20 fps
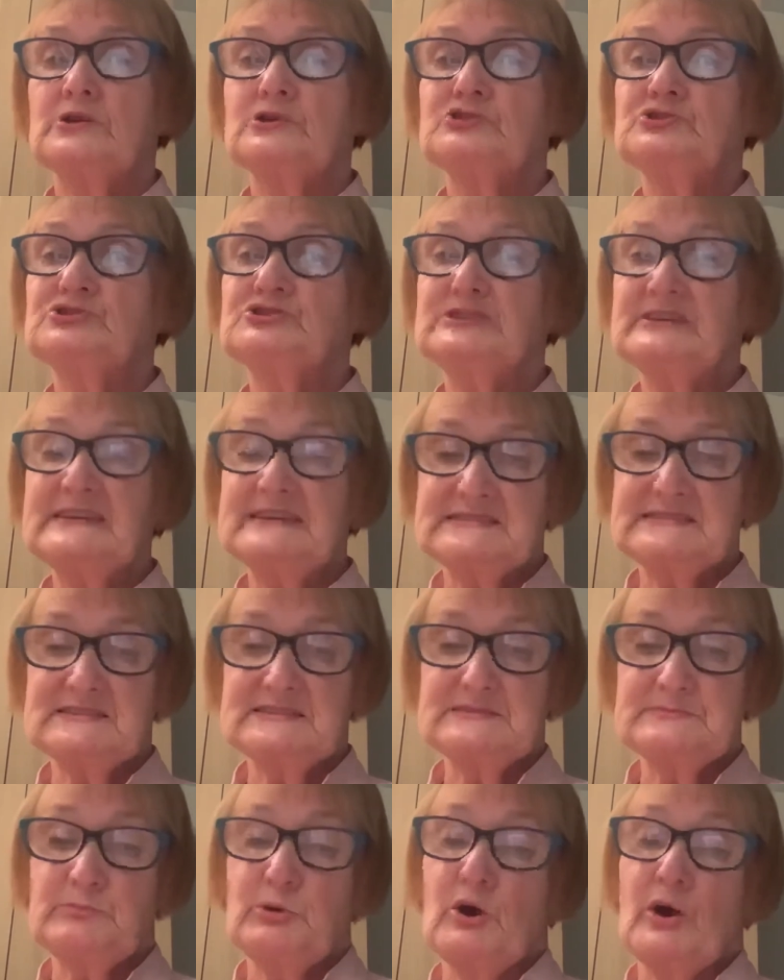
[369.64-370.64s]

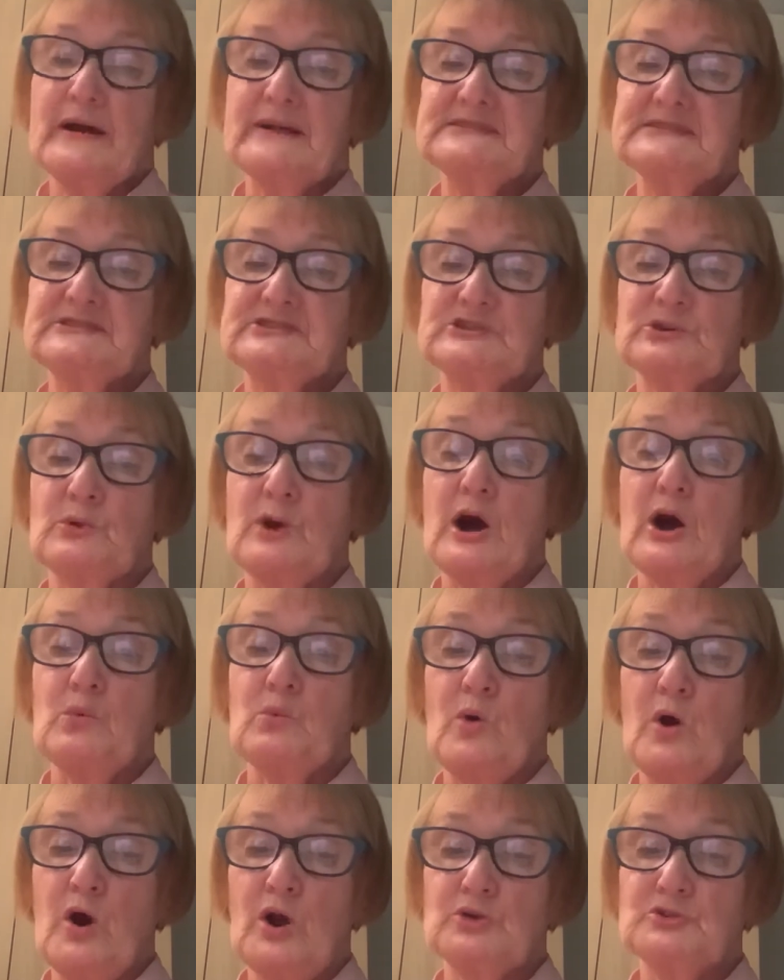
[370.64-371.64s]
Jesus points to our
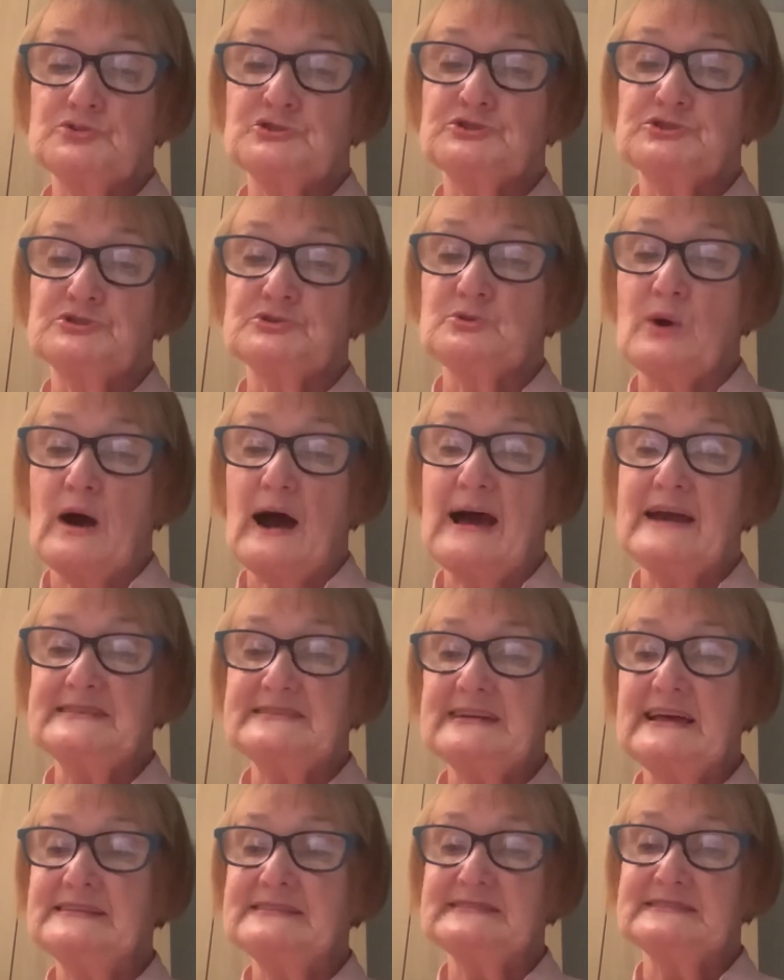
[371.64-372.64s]
one true
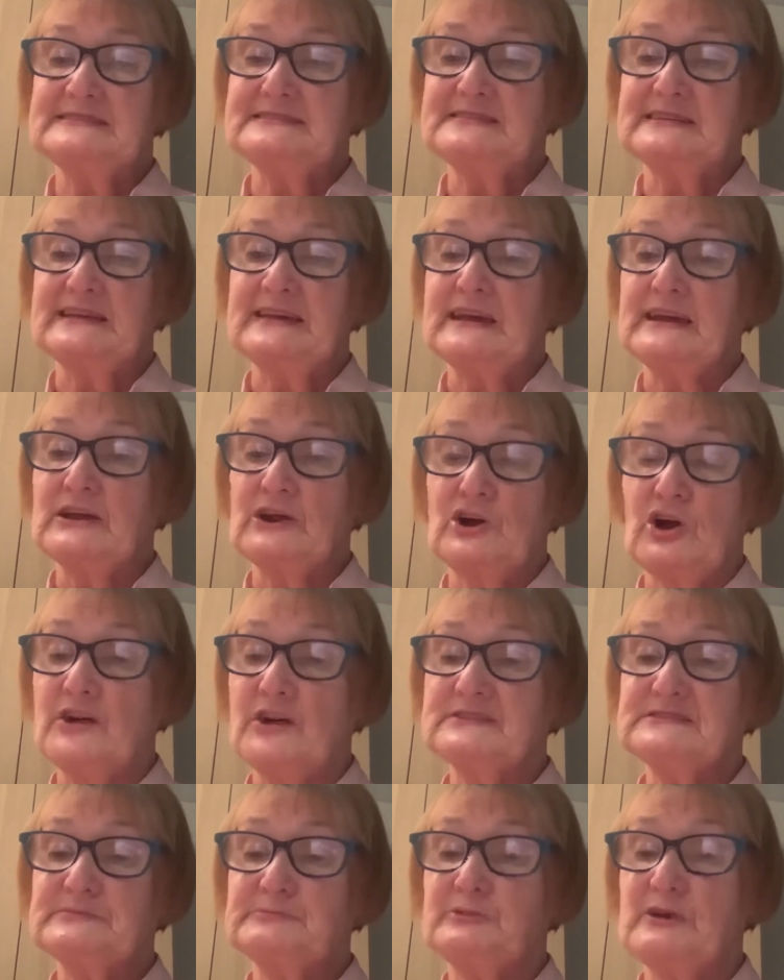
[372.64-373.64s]
identity in
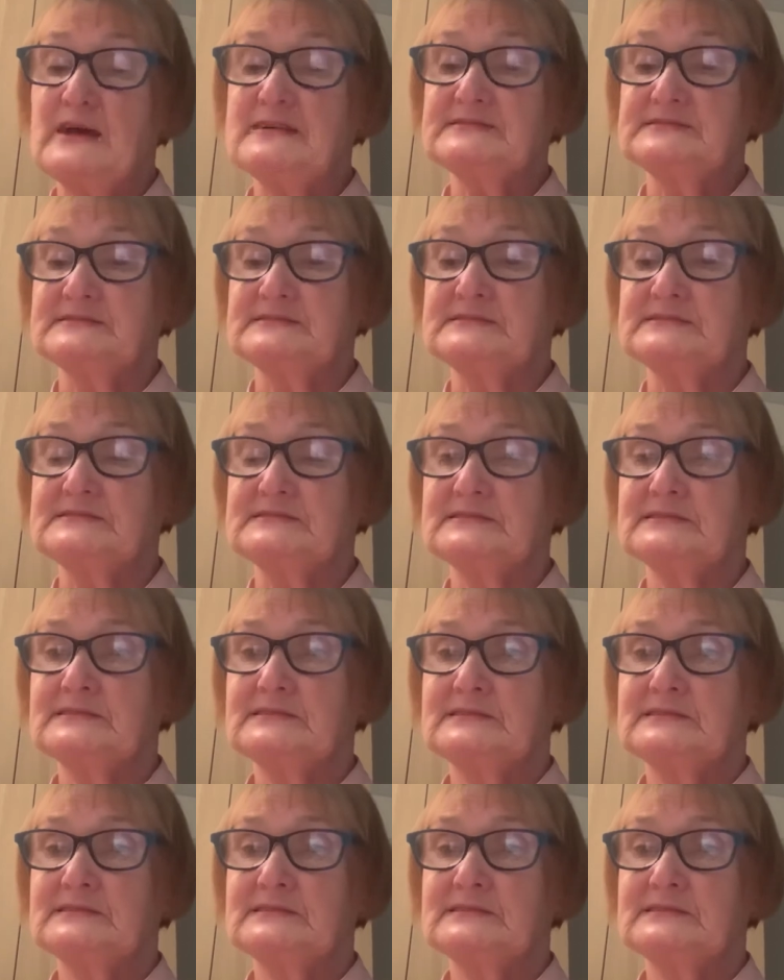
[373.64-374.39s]
God's presence.